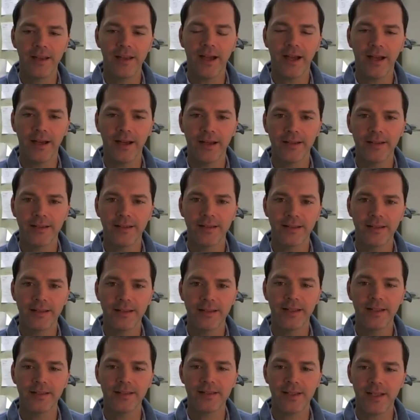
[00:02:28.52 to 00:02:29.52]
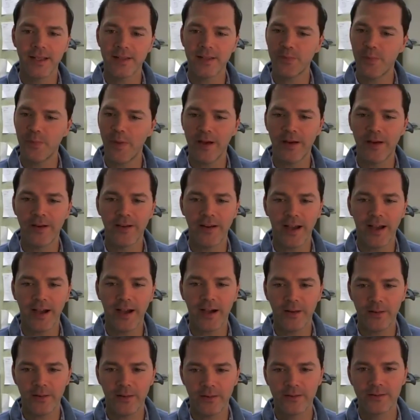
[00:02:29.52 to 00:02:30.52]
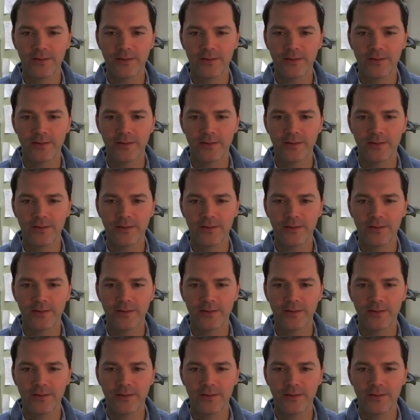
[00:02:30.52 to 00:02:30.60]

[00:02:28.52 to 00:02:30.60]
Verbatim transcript: Yeah, yeah. it's it's better now.